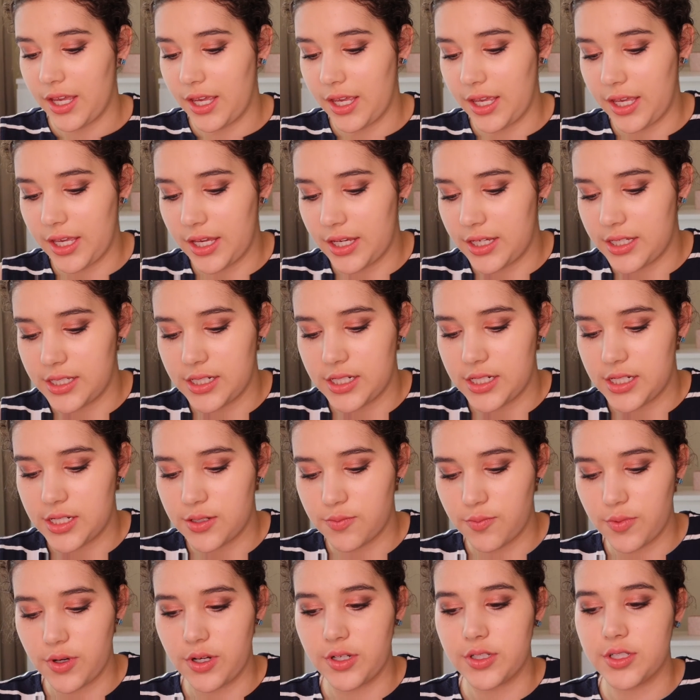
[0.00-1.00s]
And
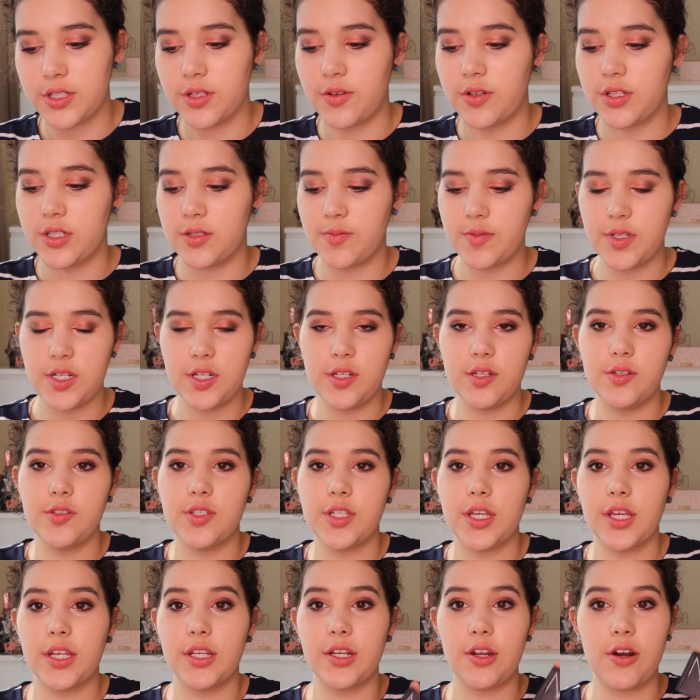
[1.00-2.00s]
we're also going to be
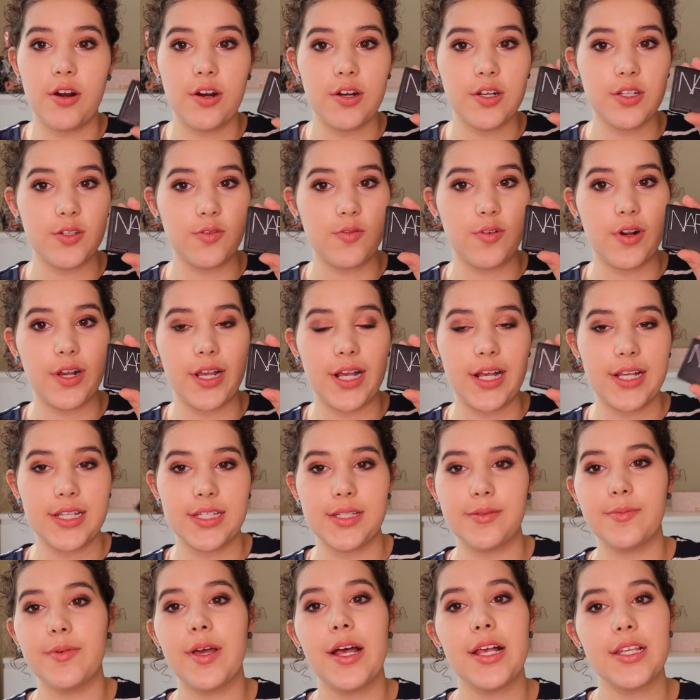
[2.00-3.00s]
using NARS
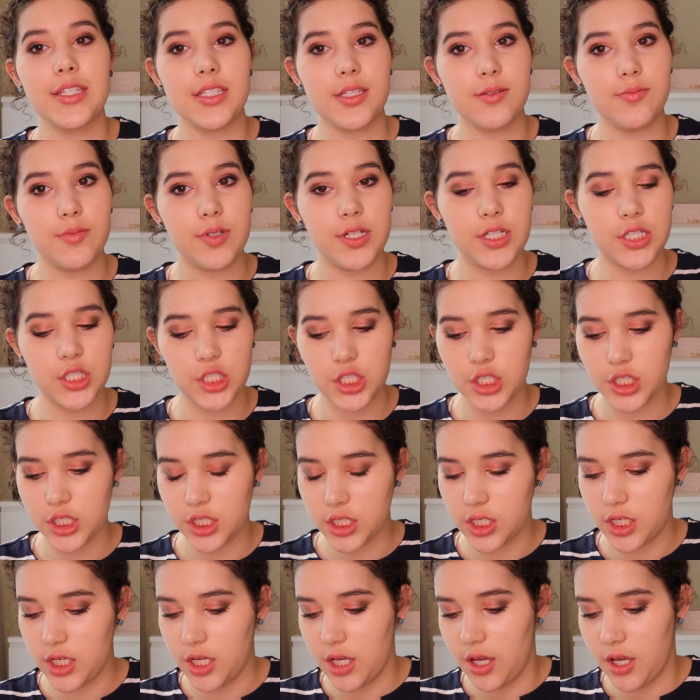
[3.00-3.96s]
Orgasm as the blush.